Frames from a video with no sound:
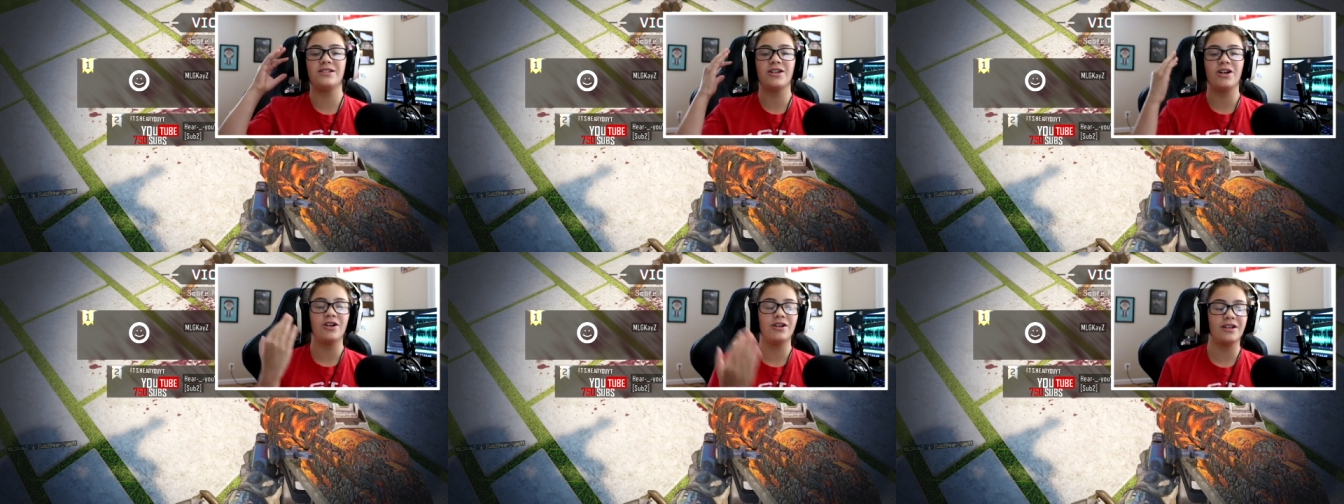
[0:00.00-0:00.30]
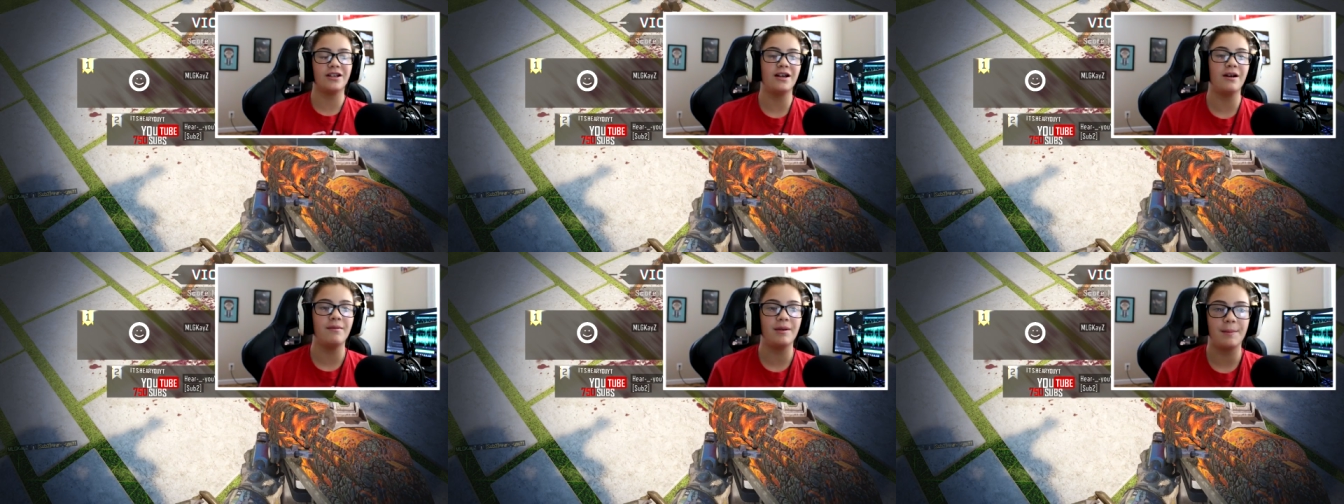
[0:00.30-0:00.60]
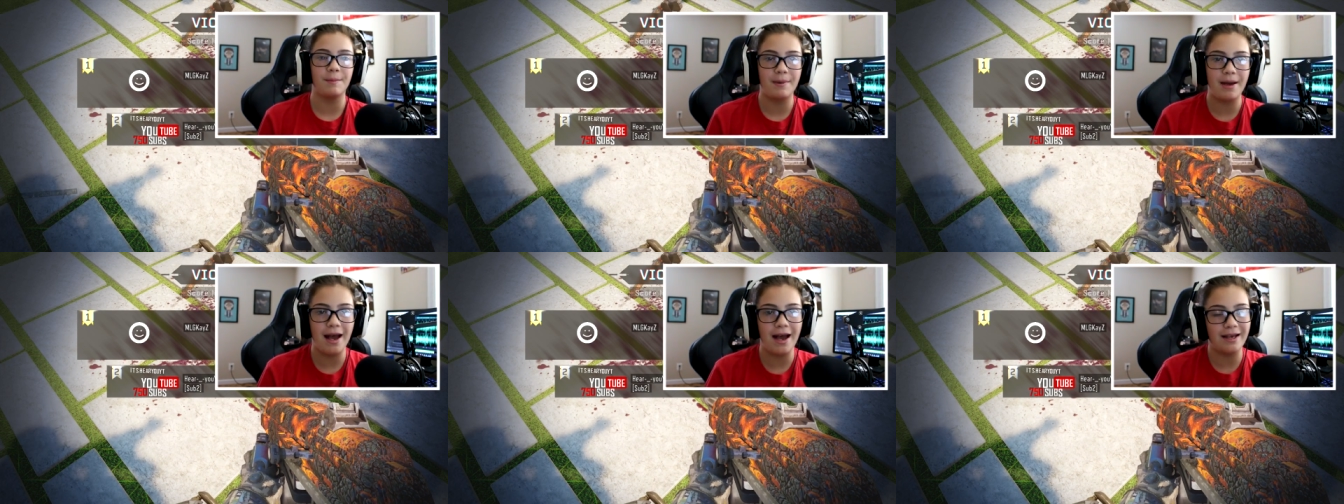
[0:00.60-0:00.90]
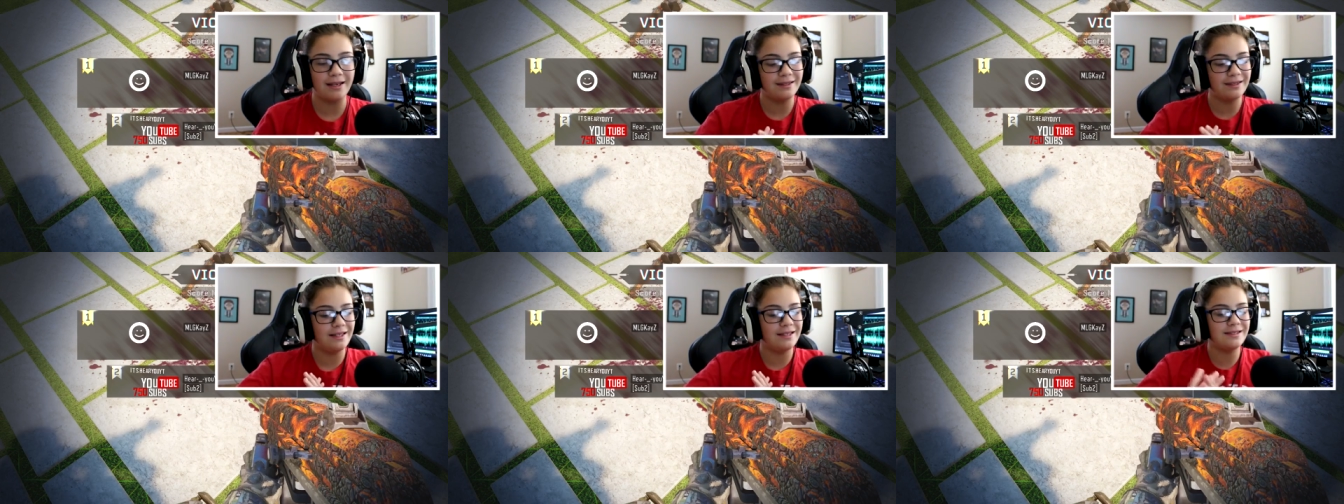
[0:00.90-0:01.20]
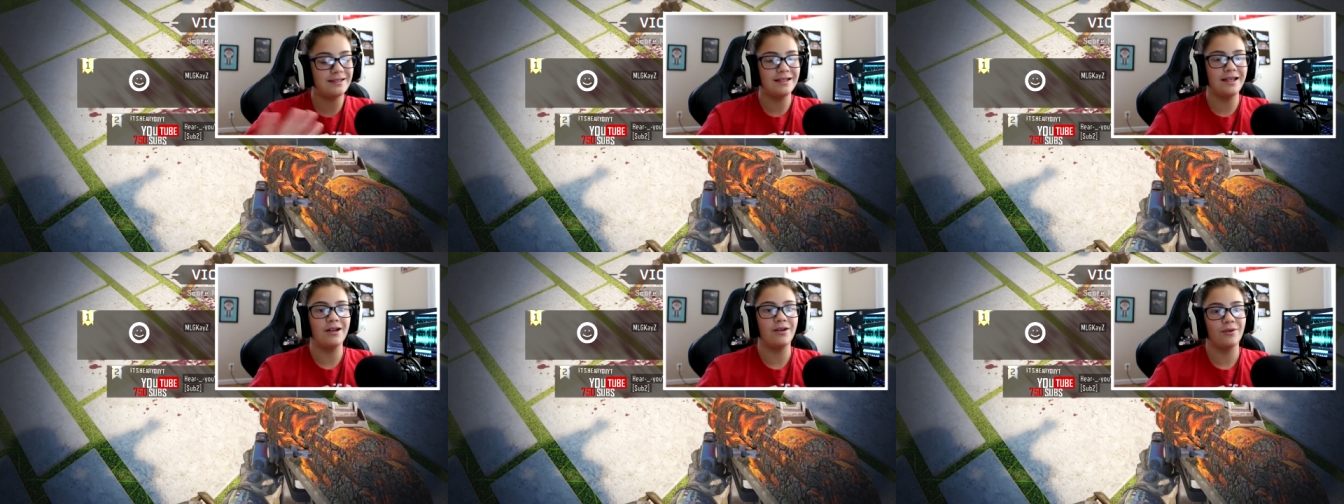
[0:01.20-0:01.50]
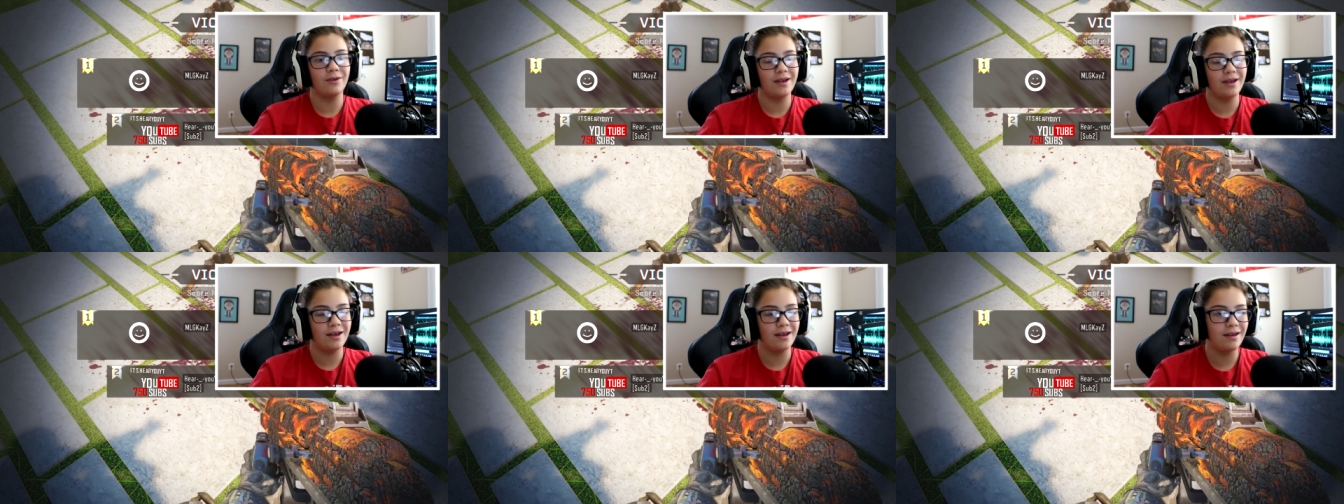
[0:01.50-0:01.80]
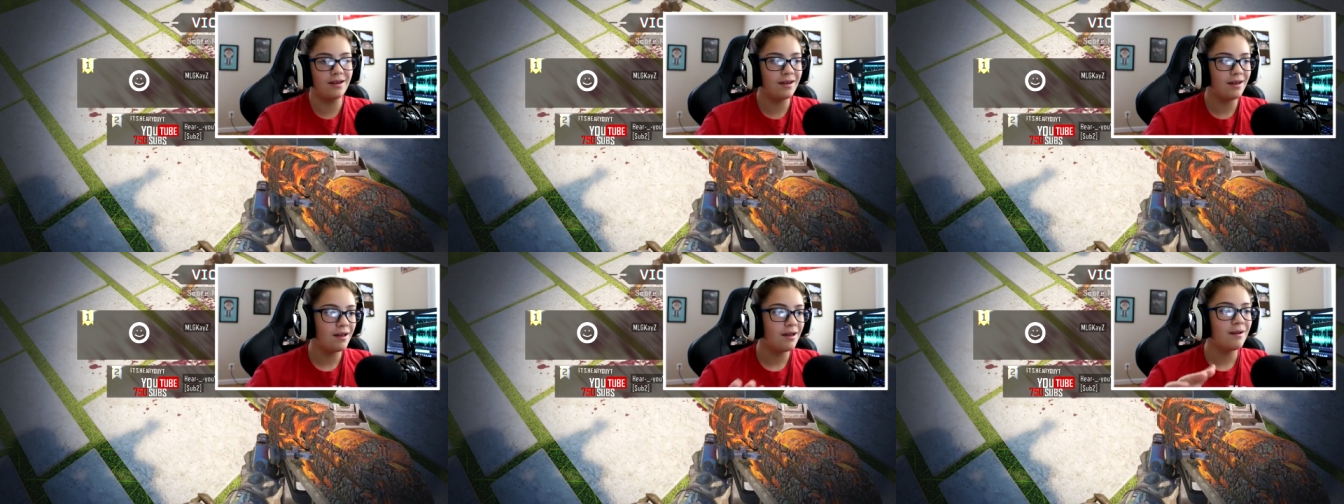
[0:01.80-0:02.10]
started coming back, and that's not
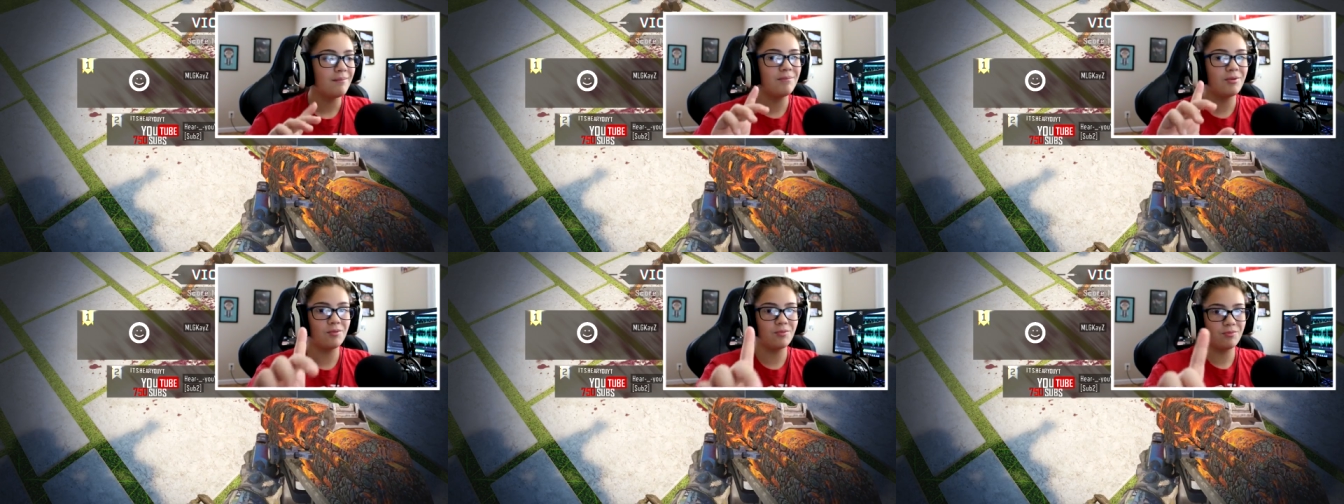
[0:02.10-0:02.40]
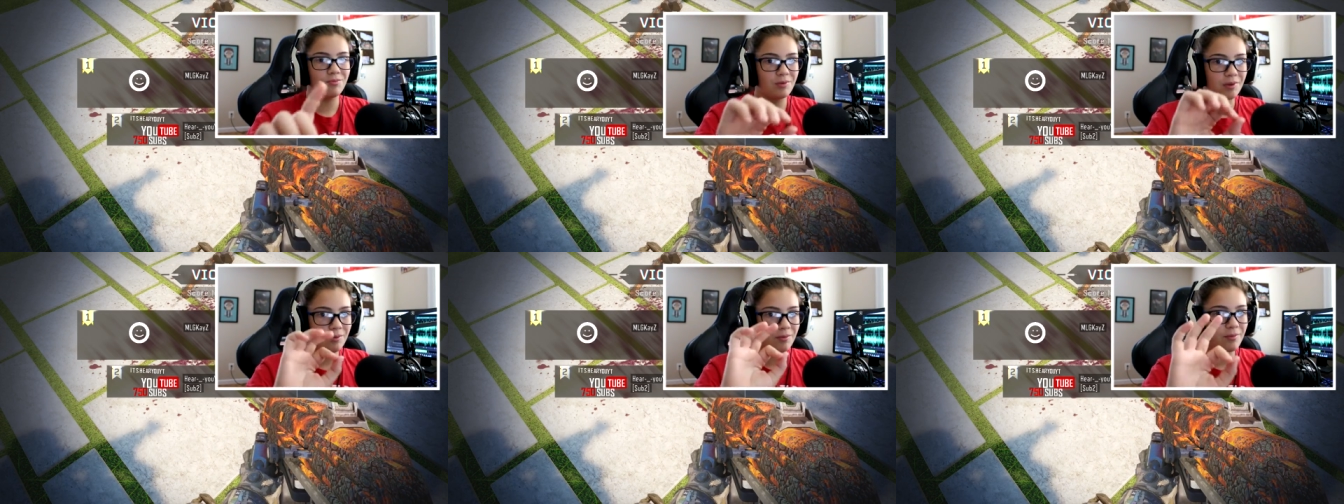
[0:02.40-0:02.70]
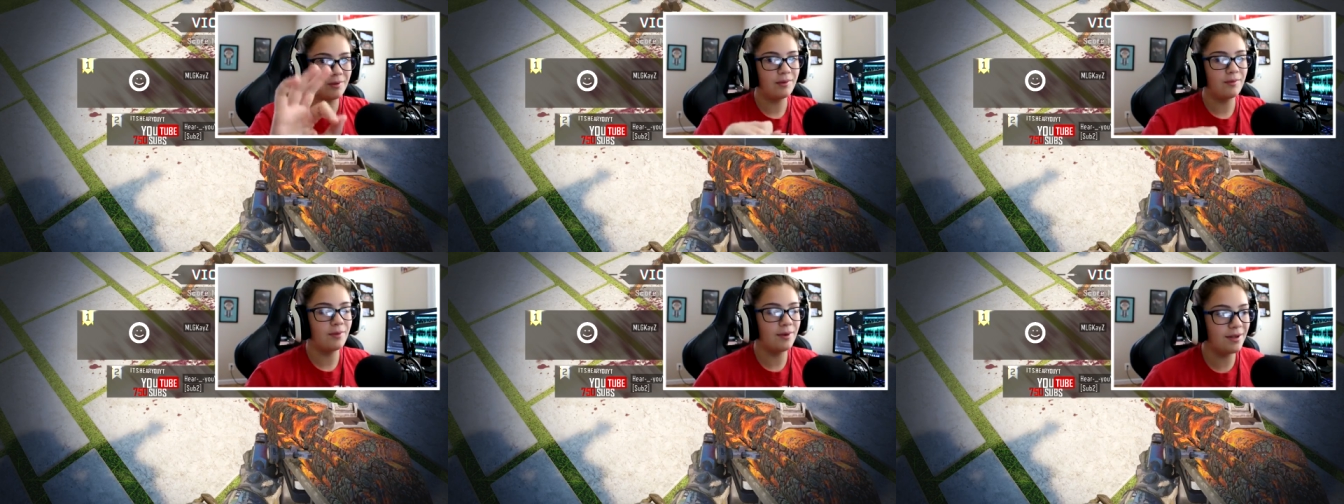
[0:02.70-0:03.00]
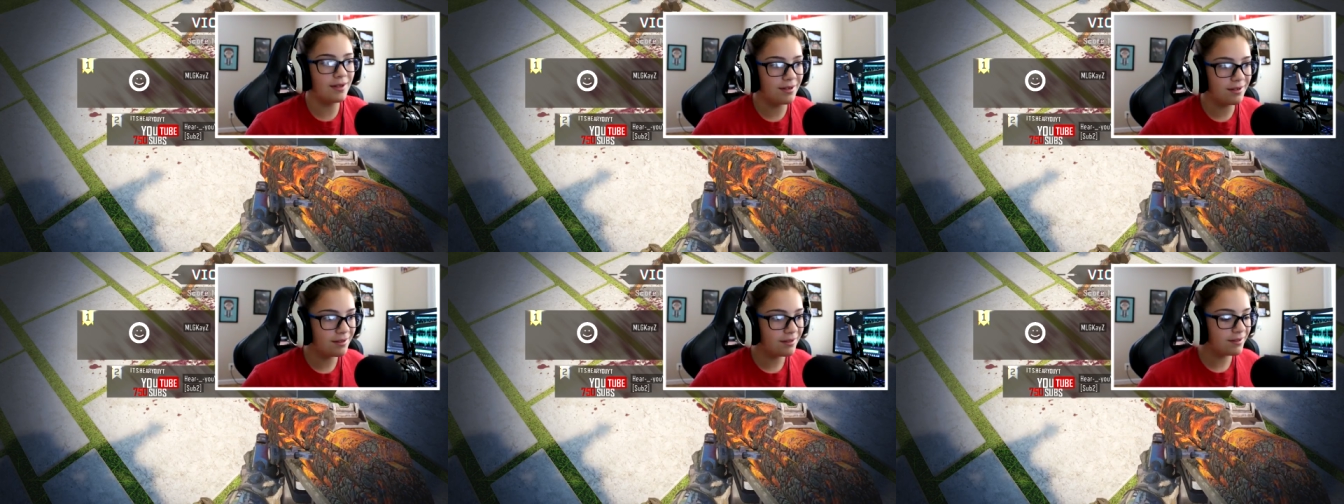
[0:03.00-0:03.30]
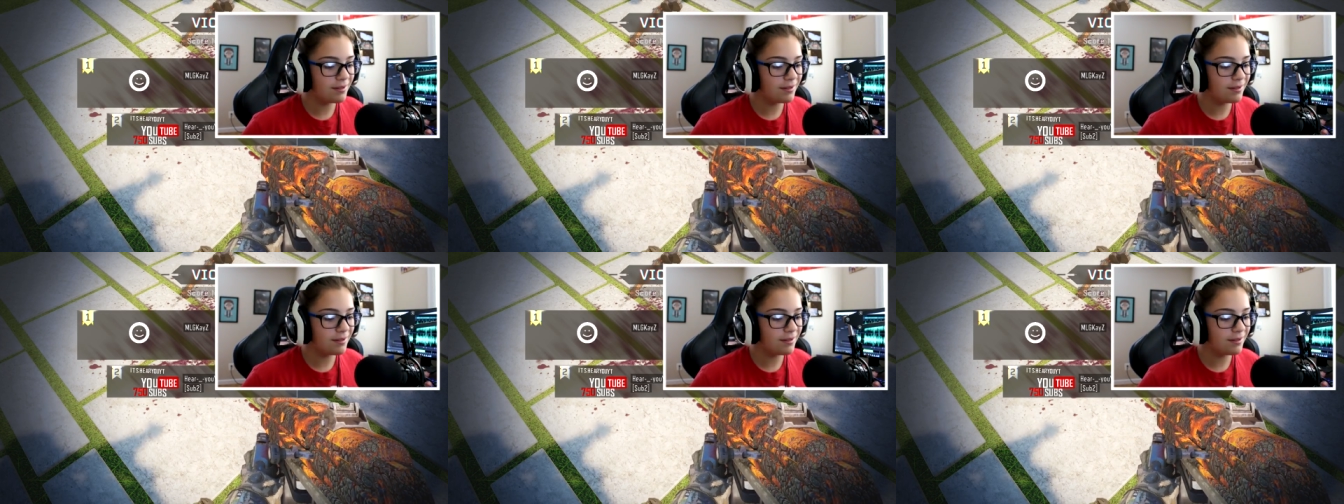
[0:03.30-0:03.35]
okay but we, we won.